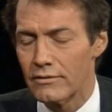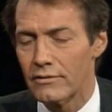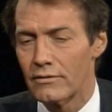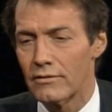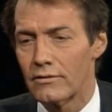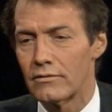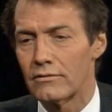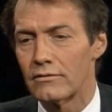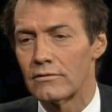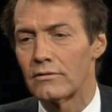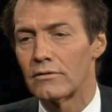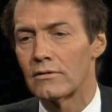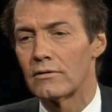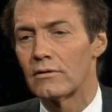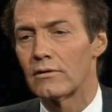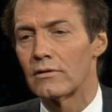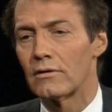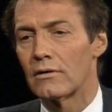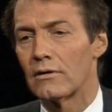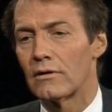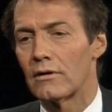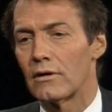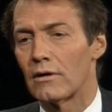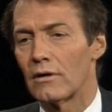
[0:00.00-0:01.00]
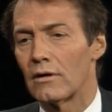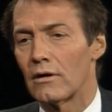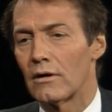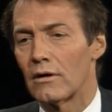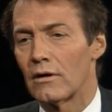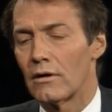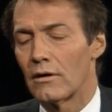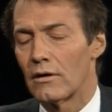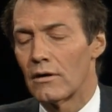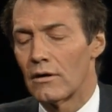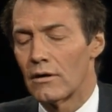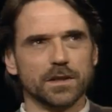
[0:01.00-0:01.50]
Instinct.
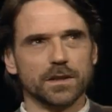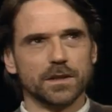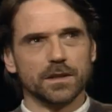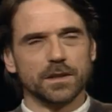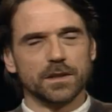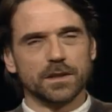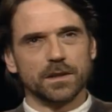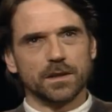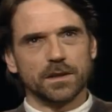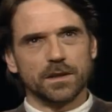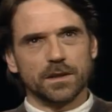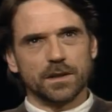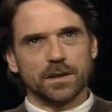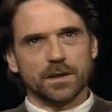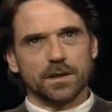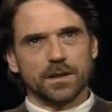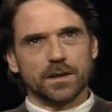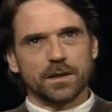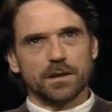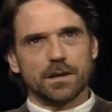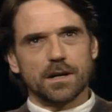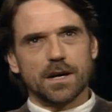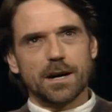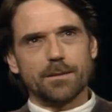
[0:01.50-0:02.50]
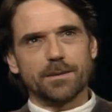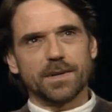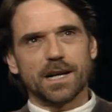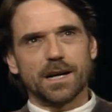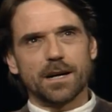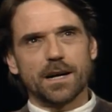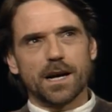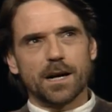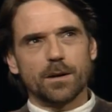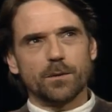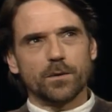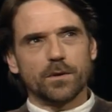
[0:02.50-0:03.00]
I mean,
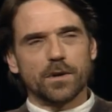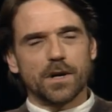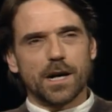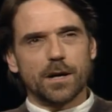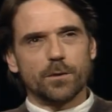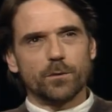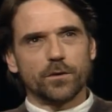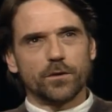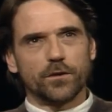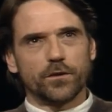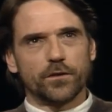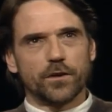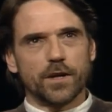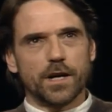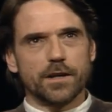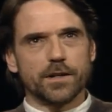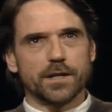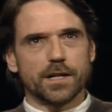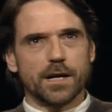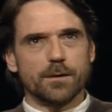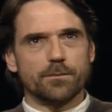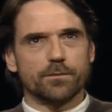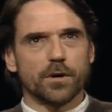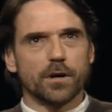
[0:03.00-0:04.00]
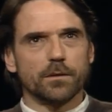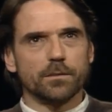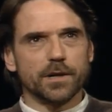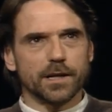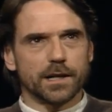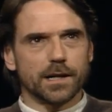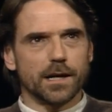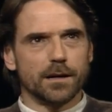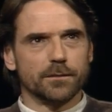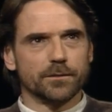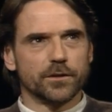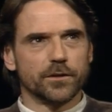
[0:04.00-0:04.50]
I would say that I probably
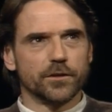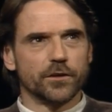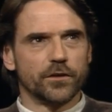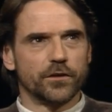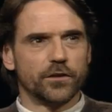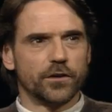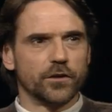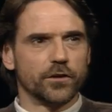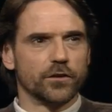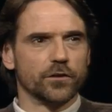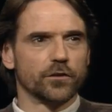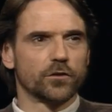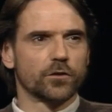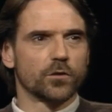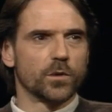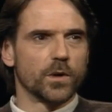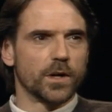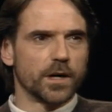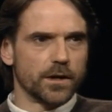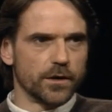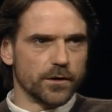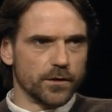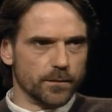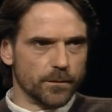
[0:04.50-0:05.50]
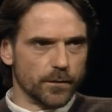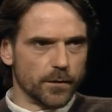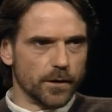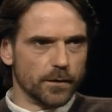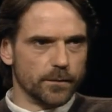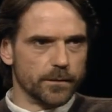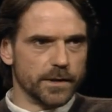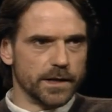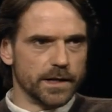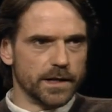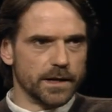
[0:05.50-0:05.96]
come to decisions quicker than Bobby.